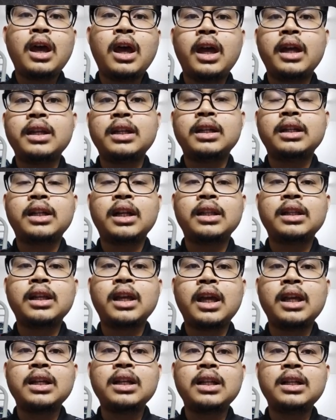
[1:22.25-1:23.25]
at a greater
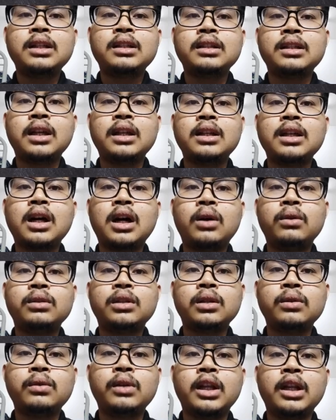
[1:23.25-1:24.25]
angle than the
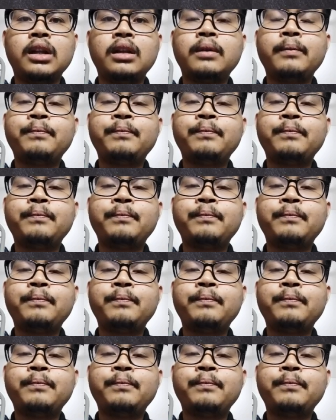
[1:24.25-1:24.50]
outer wheel.